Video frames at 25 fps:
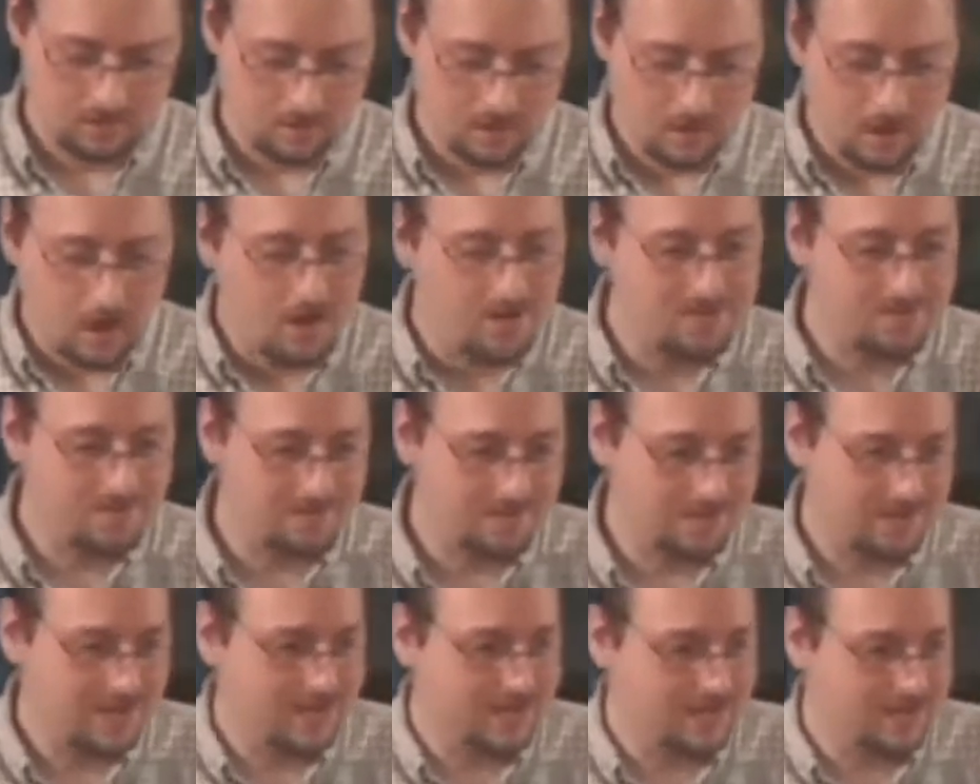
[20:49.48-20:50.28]
Uh,
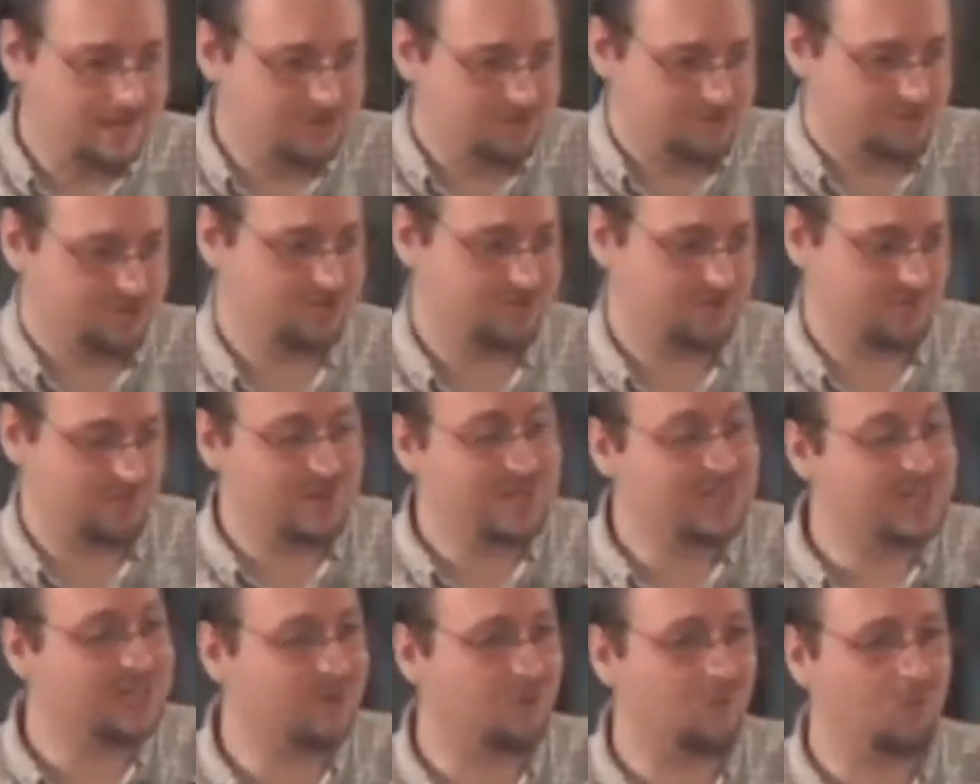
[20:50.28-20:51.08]
other than it
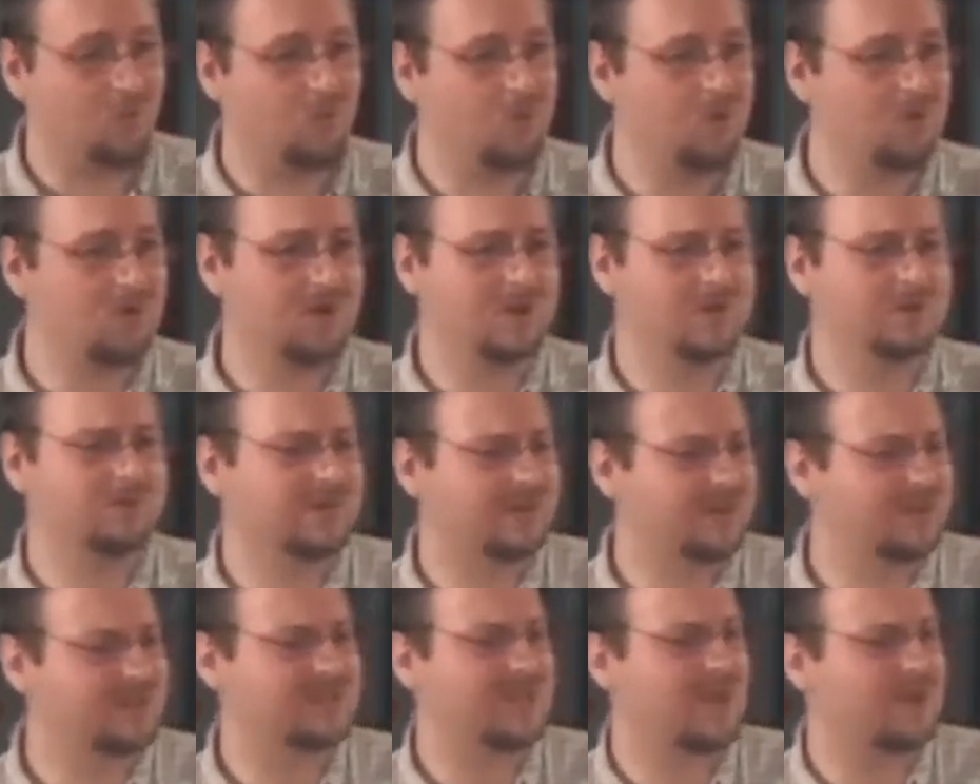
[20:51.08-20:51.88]
just being a
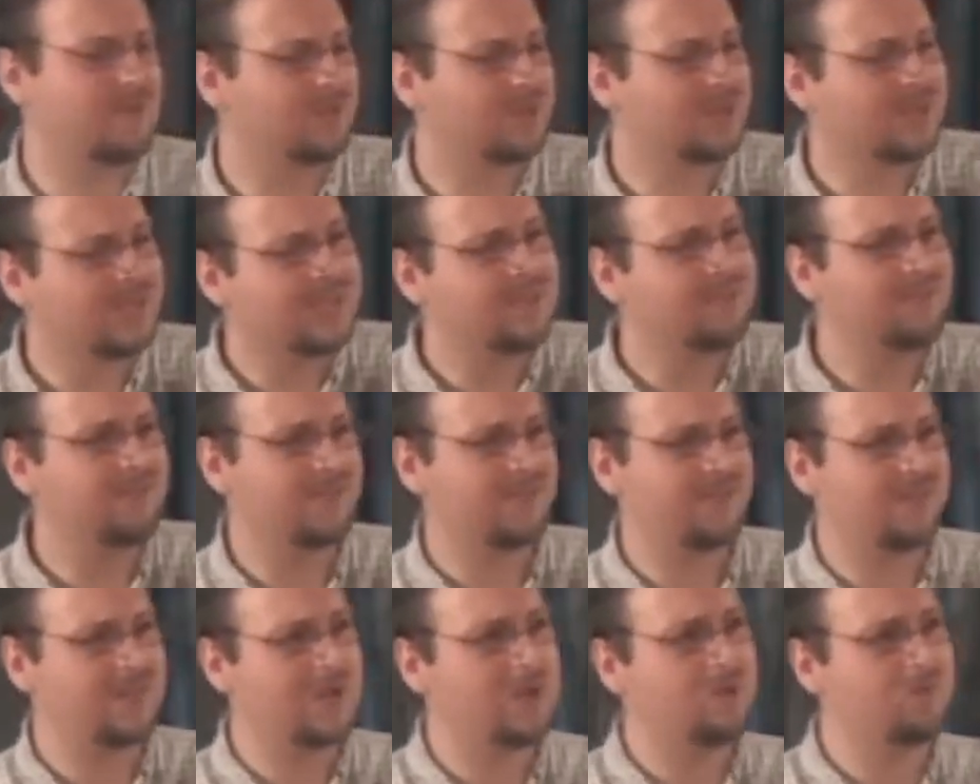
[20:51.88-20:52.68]
warning, because I
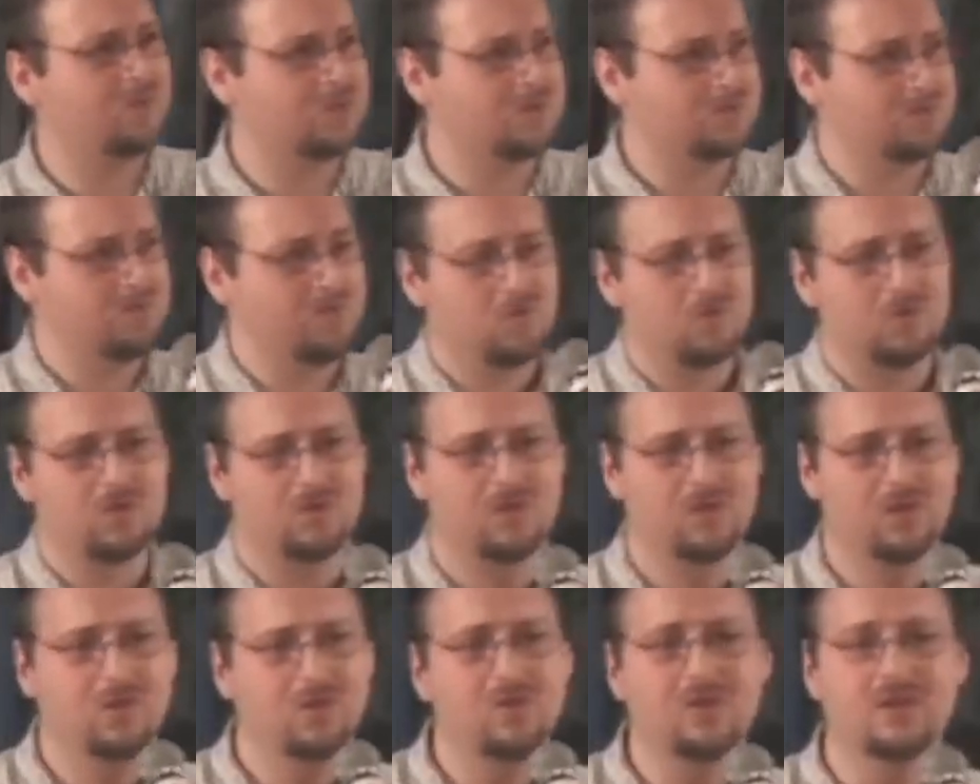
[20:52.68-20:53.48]
believed that there was
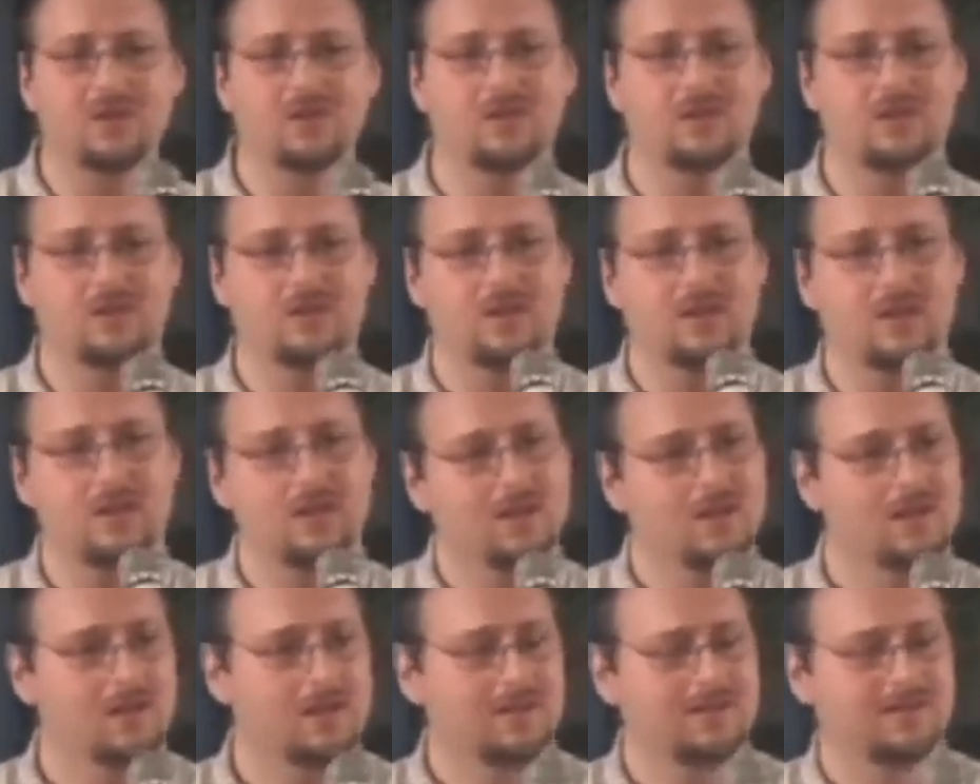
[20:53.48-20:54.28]
more to it
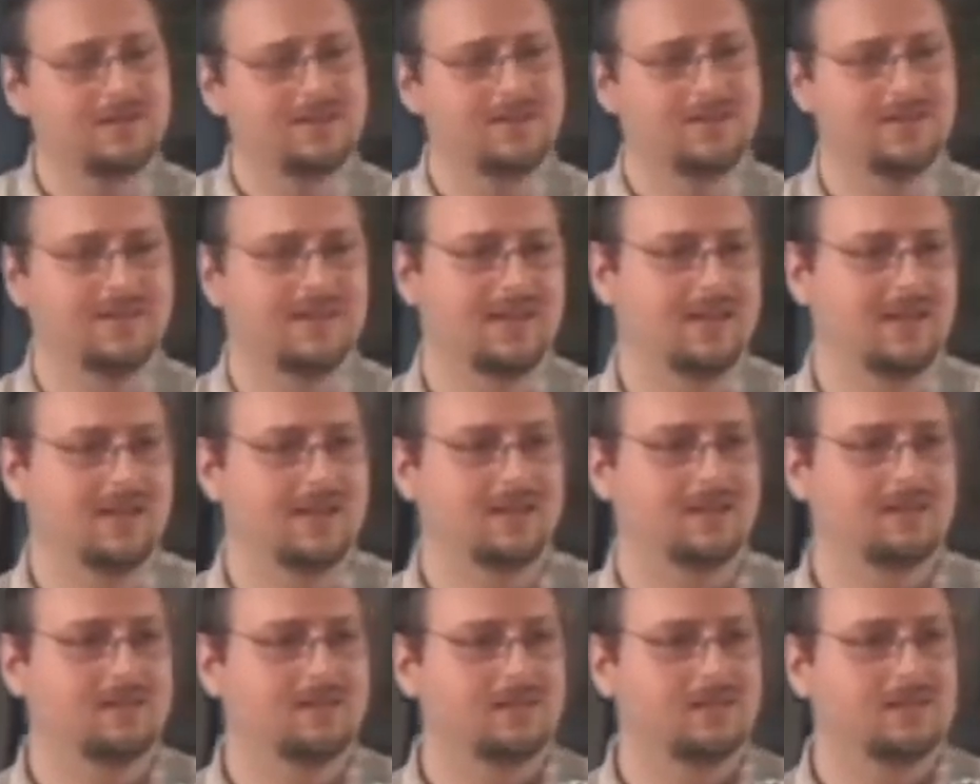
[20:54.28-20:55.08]
than
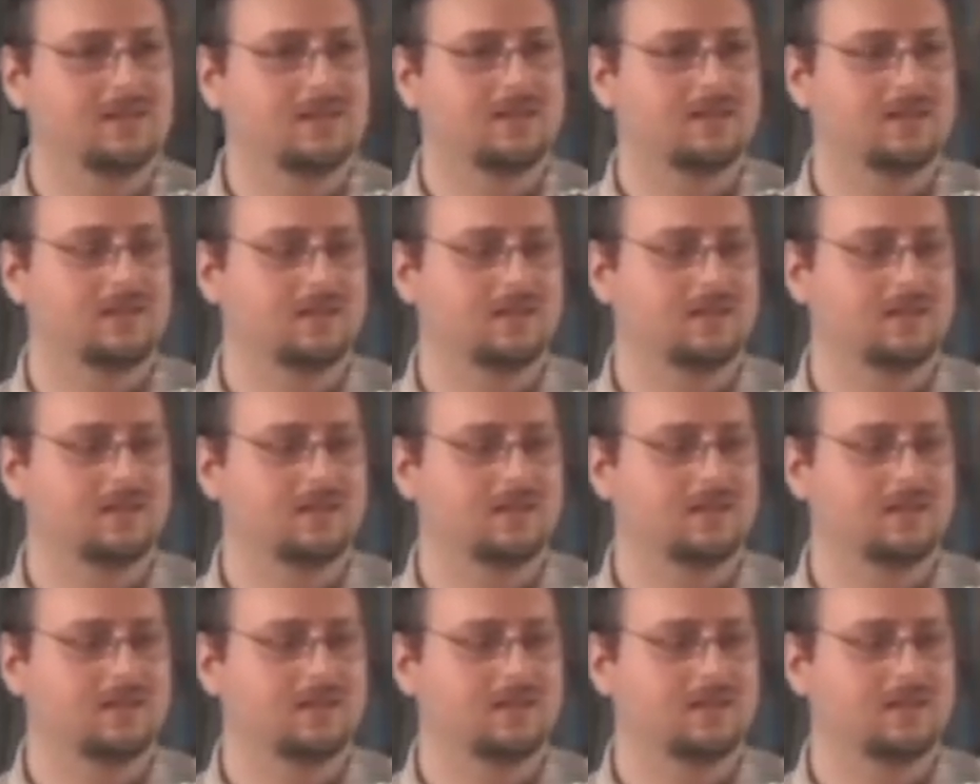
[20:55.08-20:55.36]
that.